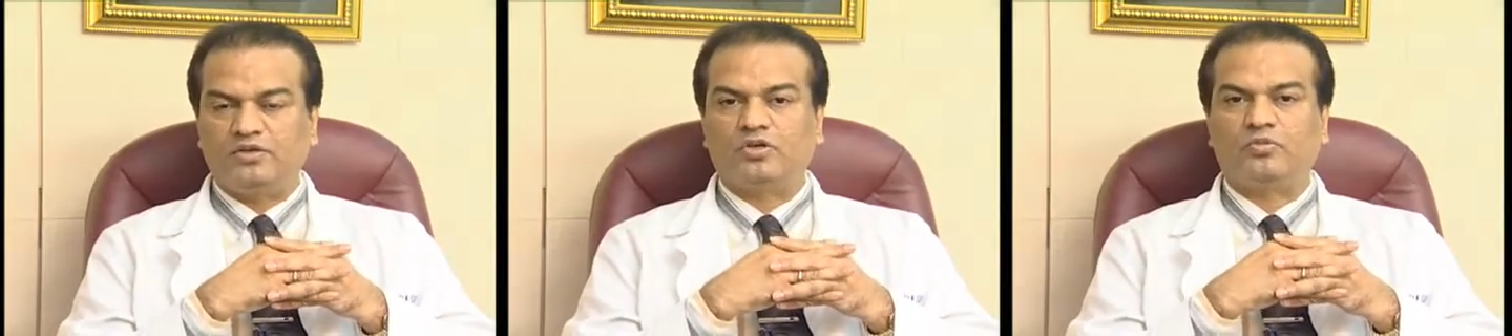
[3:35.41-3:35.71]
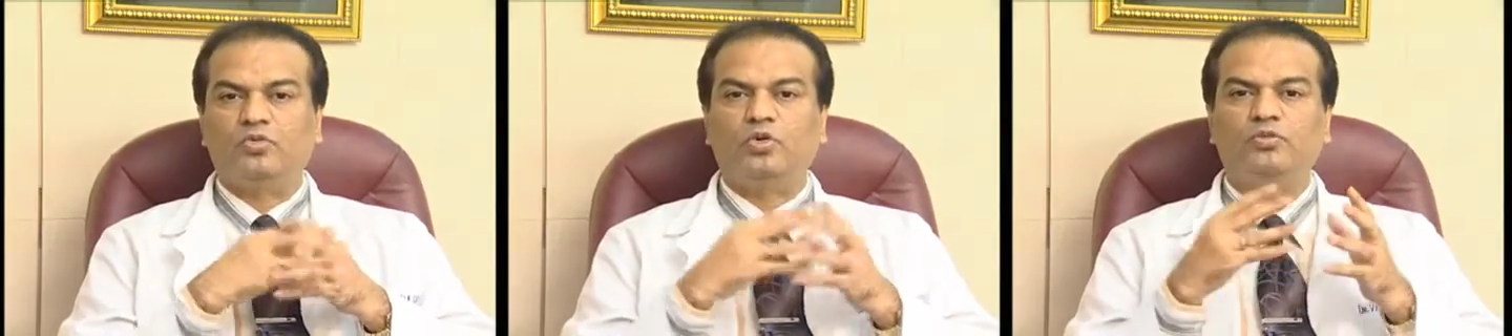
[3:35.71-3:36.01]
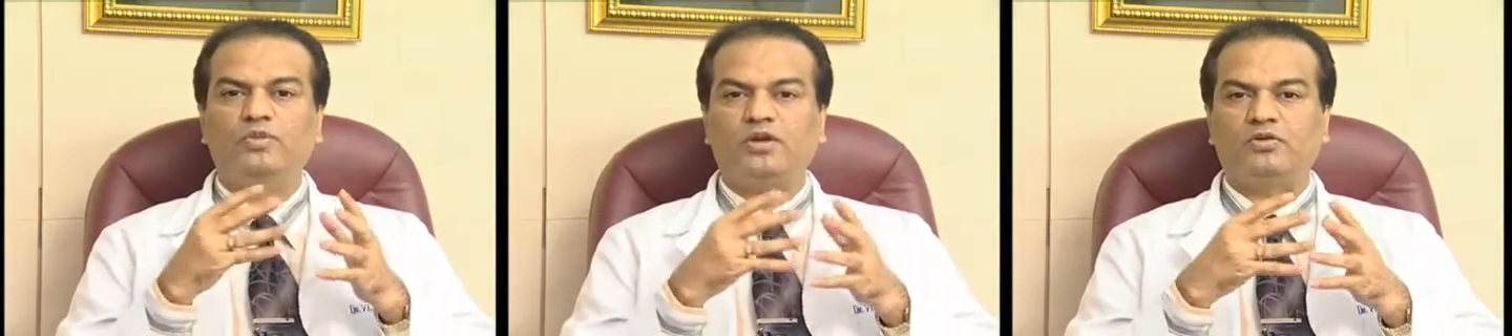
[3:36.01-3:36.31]
your
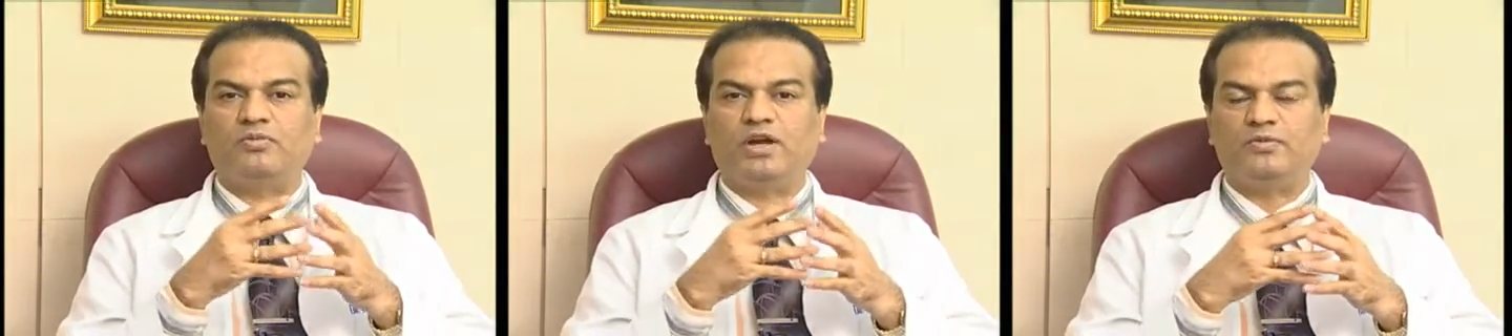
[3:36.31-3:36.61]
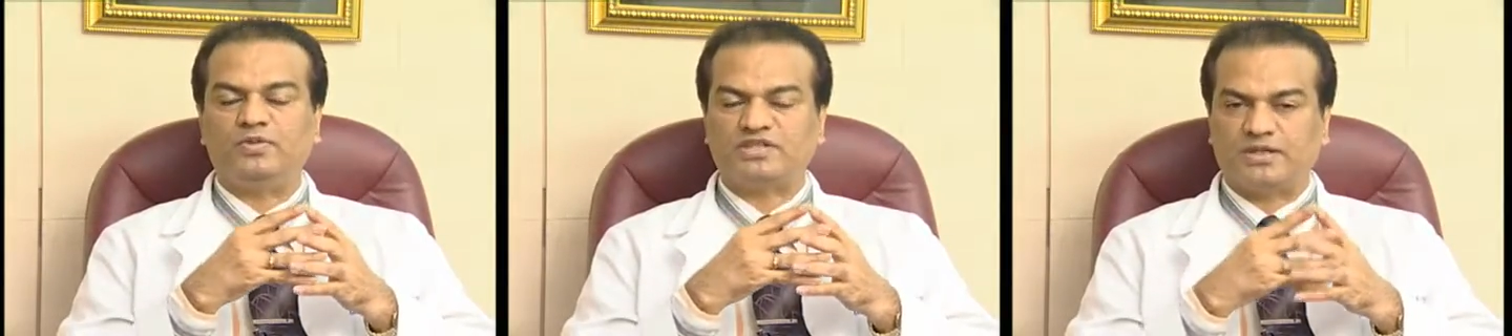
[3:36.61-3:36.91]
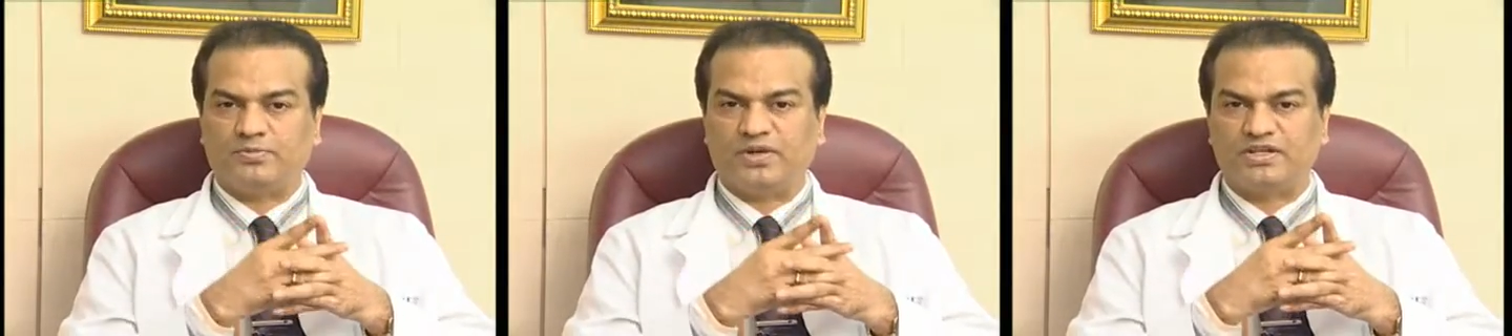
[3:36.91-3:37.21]
bone marrow might be
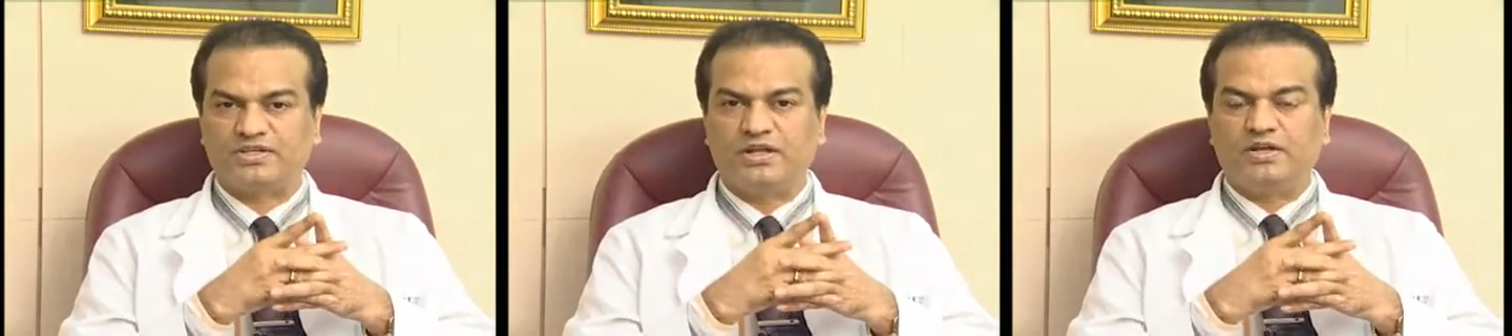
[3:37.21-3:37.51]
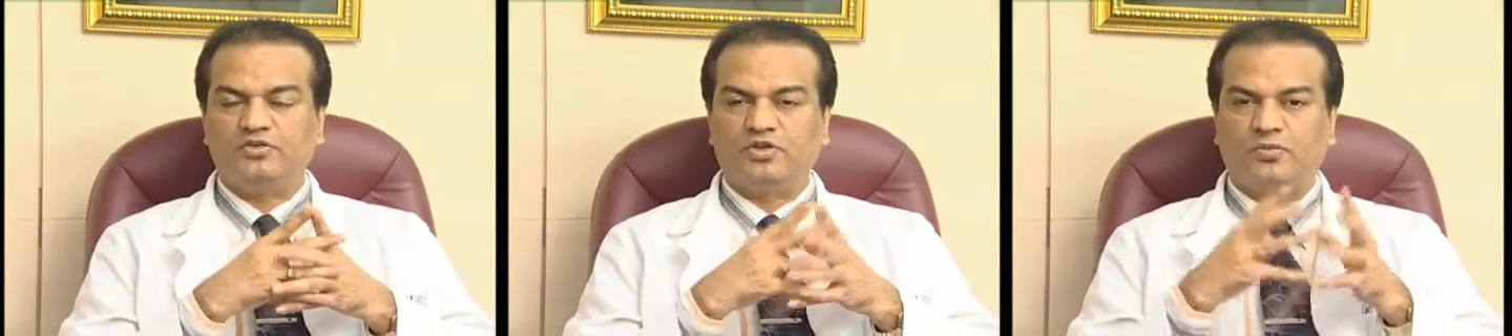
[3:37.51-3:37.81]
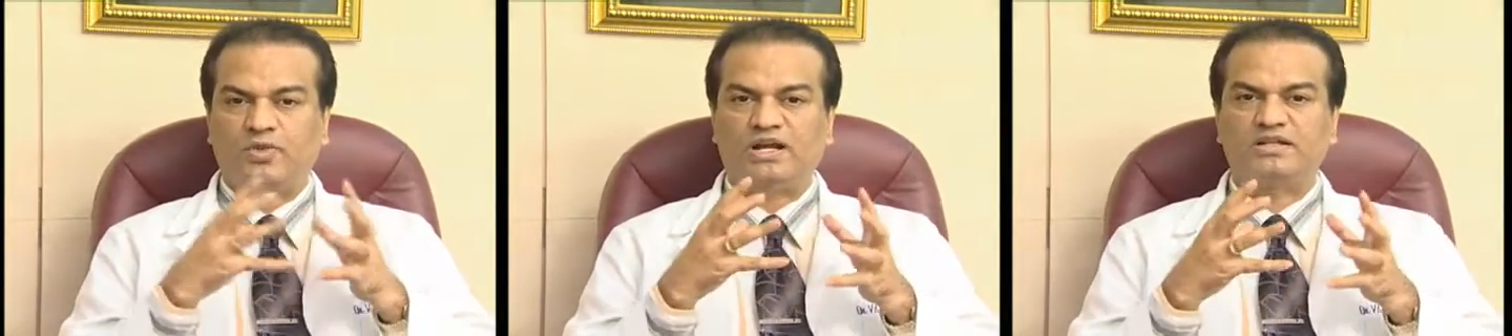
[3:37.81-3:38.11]
suppressed, your
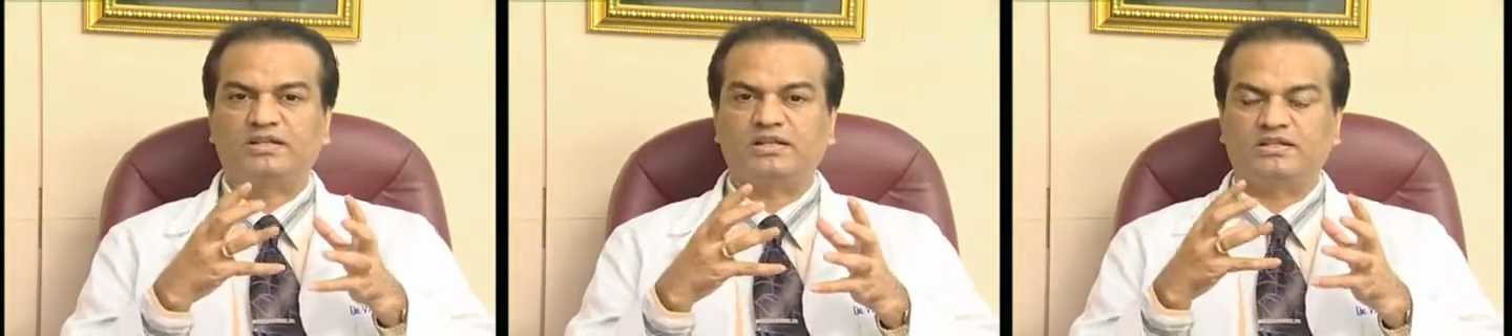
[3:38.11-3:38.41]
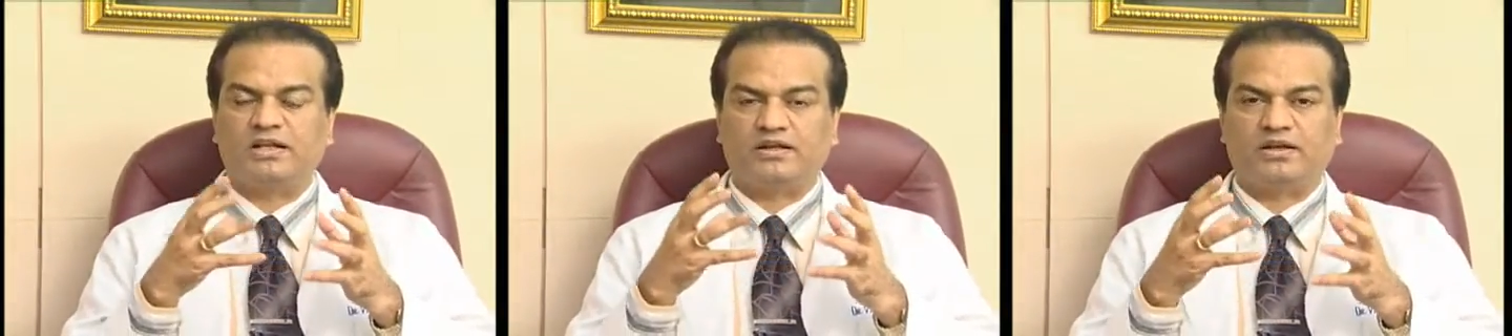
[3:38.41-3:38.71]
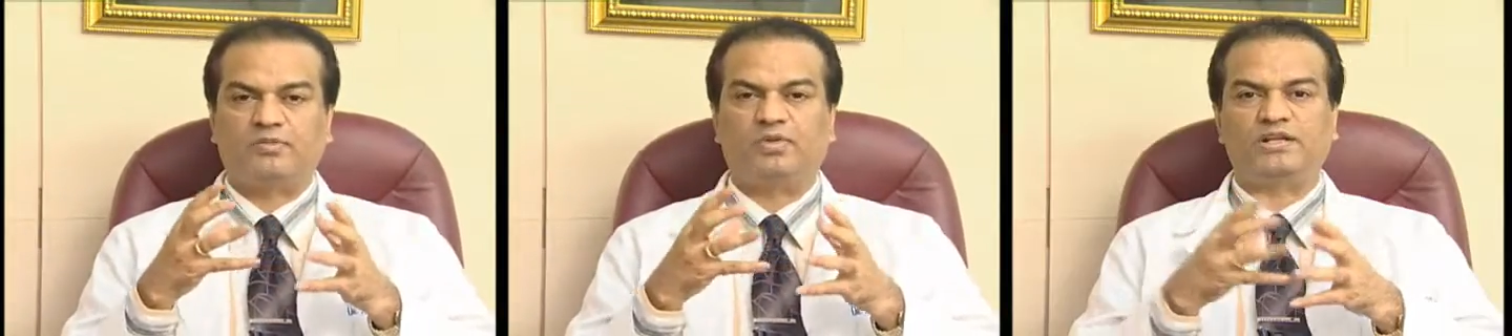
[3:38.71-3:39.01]
blood cells like
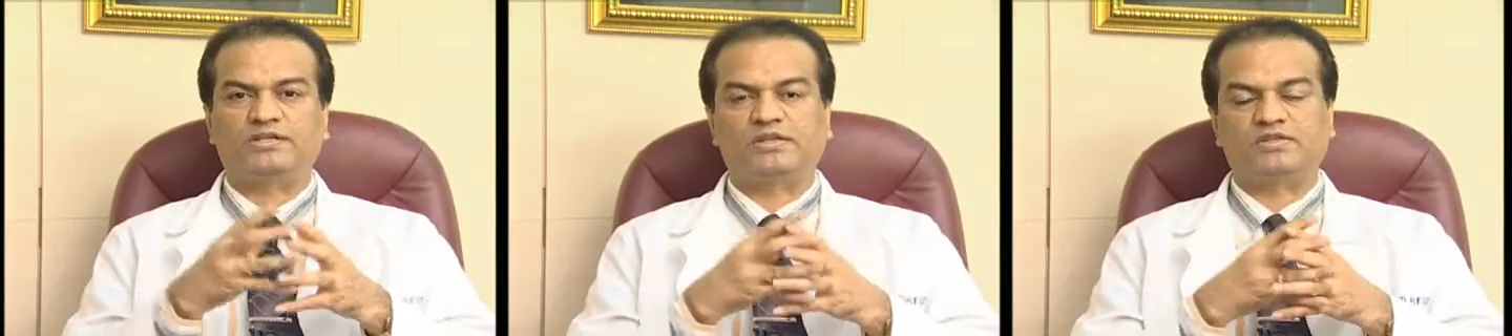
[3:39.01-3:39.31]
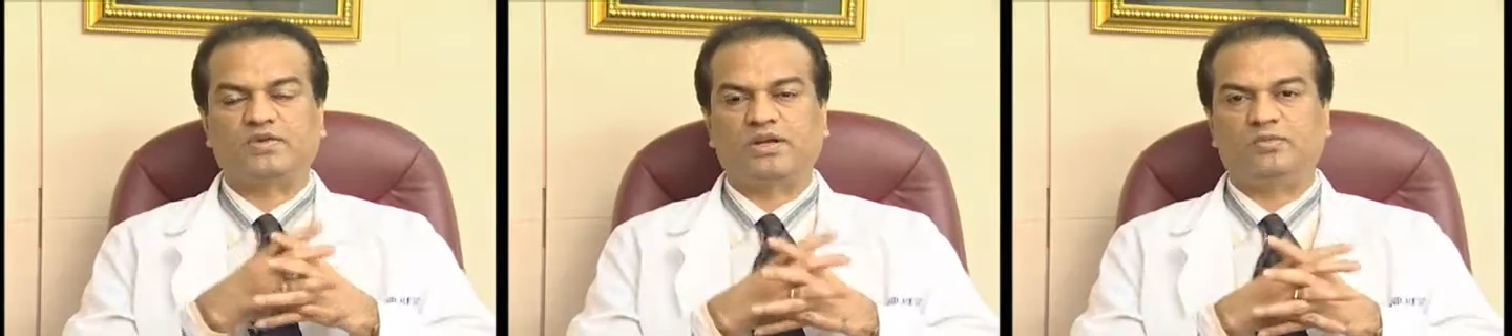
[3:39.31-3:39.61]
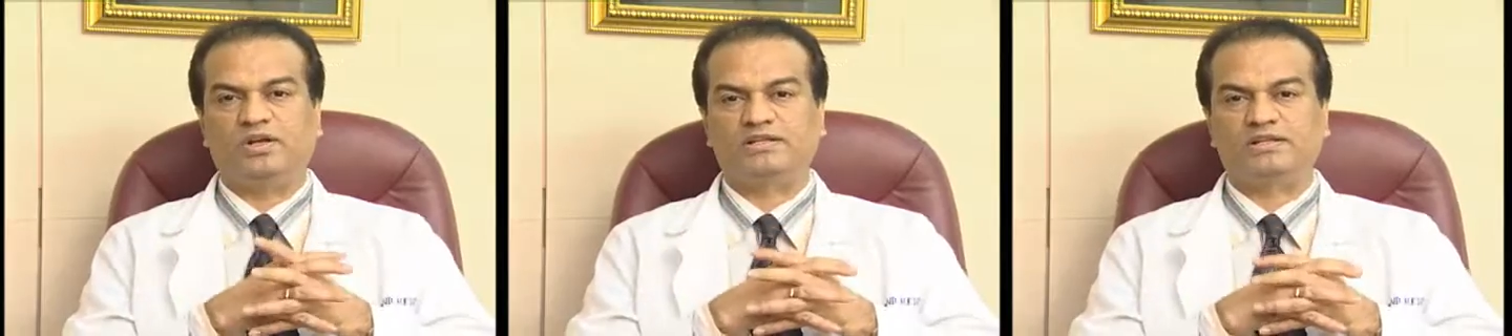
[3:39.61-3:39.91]
red blood cells,
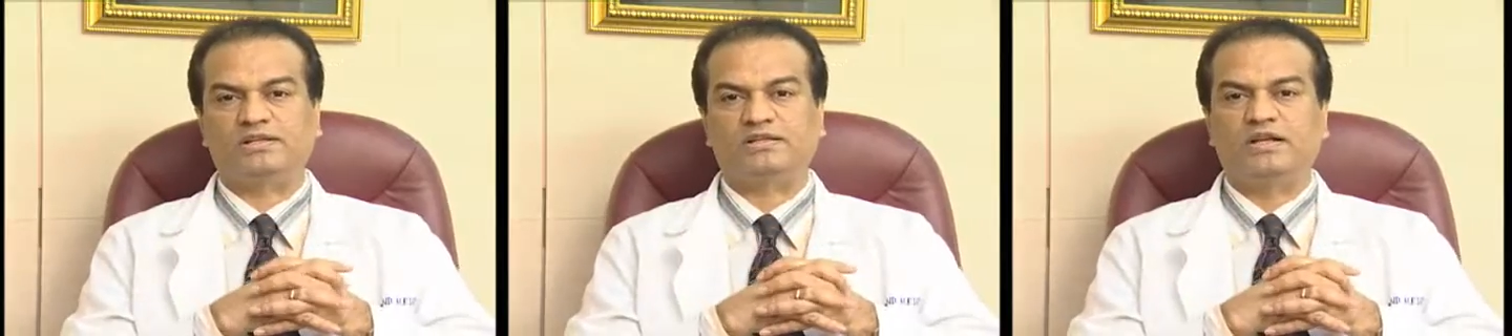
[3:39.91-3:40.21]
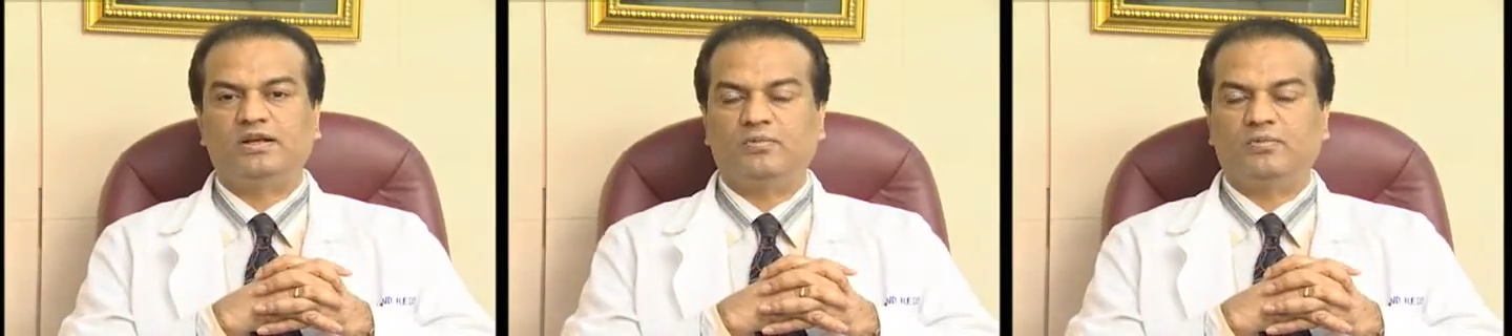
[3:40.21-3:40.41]
white blood cells